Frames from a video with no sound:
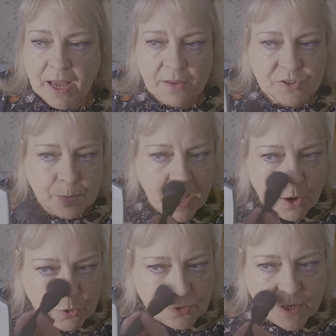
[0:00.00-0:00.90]
might have to
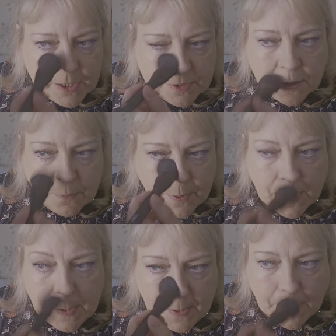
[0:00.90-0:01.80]
powder it, you know.